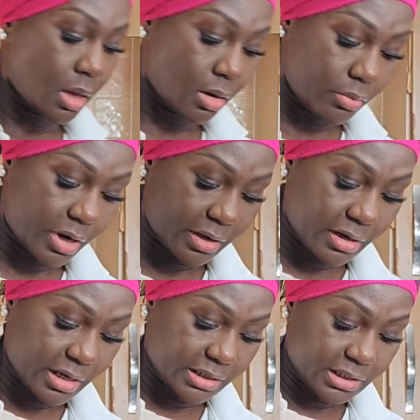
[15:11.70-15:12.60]
All right,
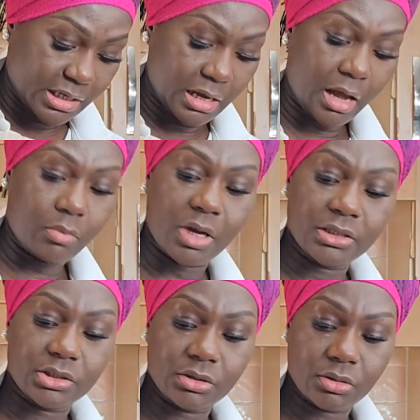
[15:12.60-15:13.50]
let's see how
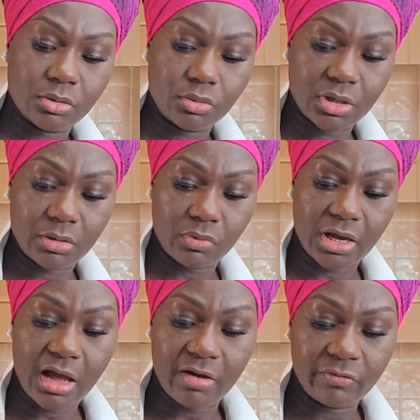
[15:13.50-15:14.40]
much cookie we
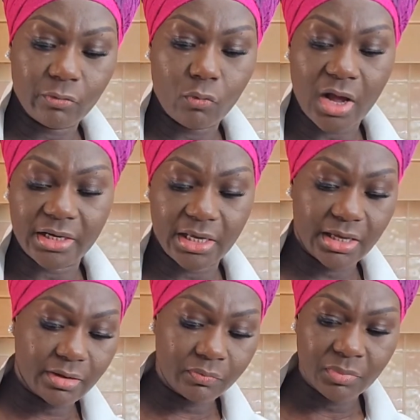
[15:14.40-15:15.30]
have. One
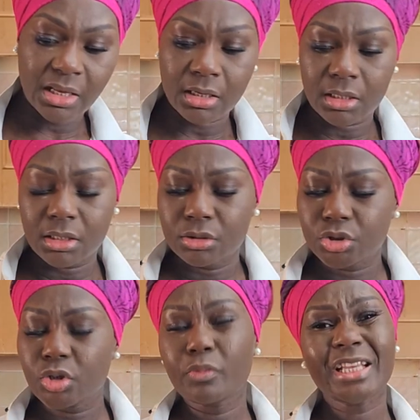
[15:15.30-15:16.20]
here.
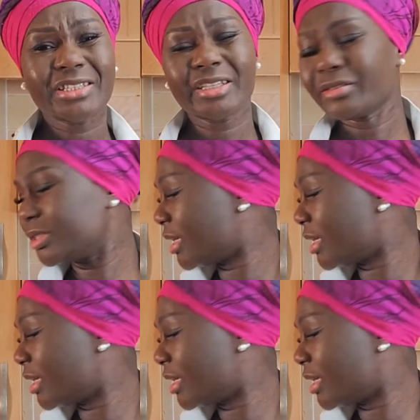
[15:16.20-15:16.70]
Do we chill